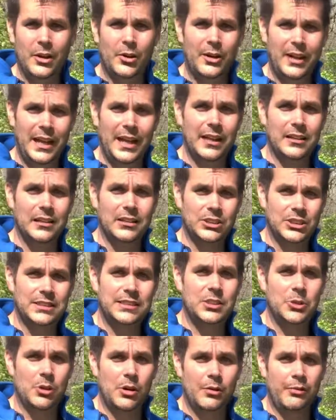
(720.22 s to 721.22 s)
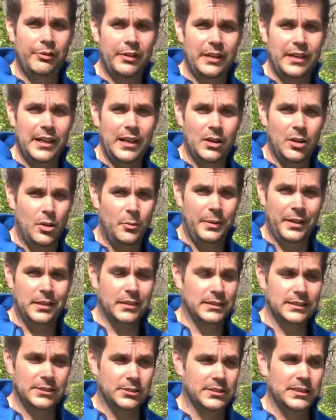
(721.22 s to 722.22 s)
ahead and just do a video,
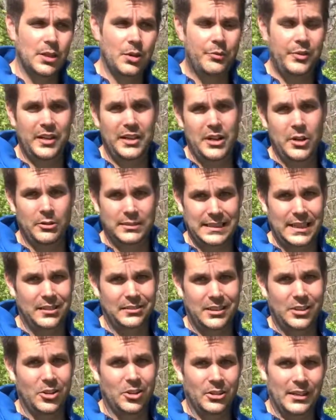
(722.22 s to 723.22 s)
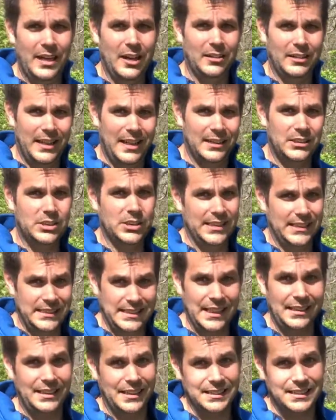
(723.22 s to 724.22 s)
because there's no videos out there on how to actually
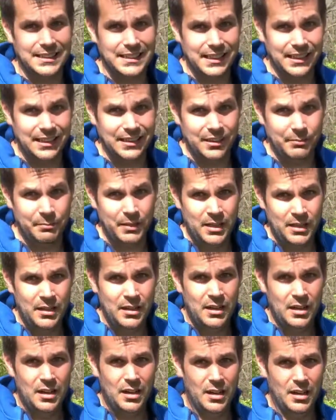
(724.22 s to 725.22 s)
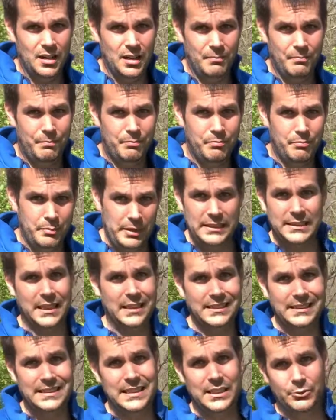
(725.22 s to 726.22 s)
set this thing up.
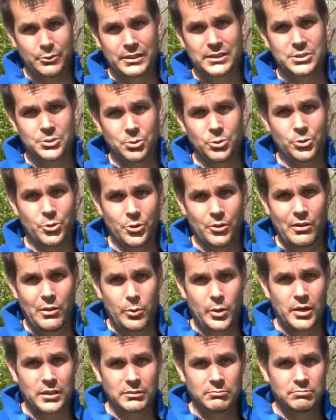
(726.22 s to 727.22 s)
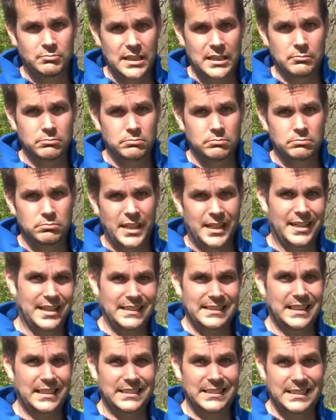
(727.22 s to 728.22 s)
Besides the original Crua one, that, like I
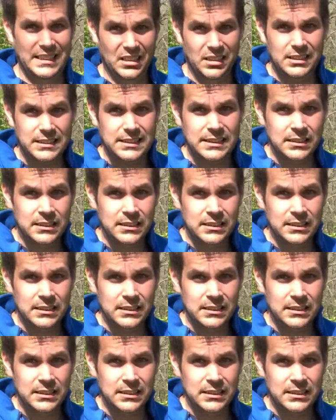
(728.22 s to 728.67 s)
said, sucks.